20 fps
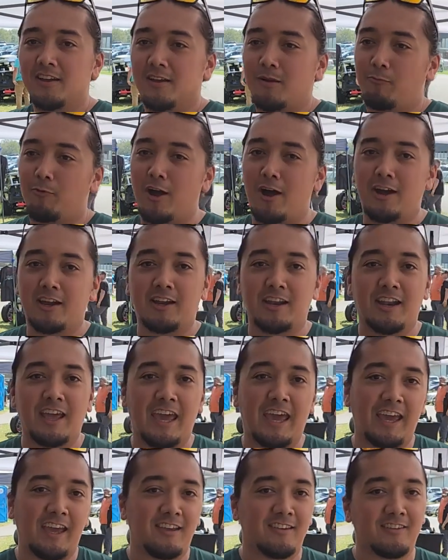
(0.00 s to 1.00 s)
rocking
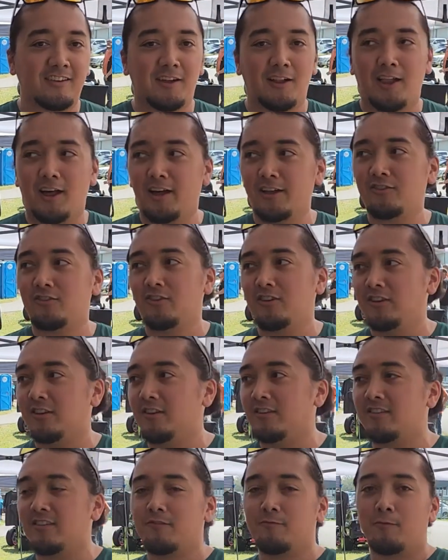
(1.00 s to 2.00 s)
Hayes
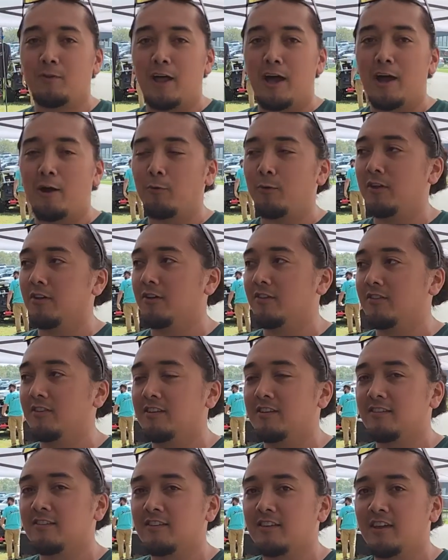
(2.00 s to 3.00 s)
clutches and flywheels in
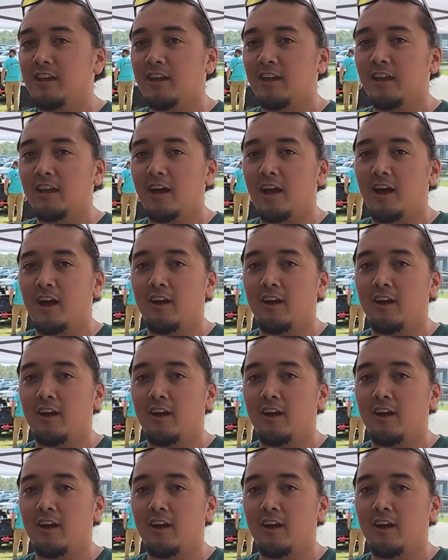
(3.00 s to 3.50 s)
this thing,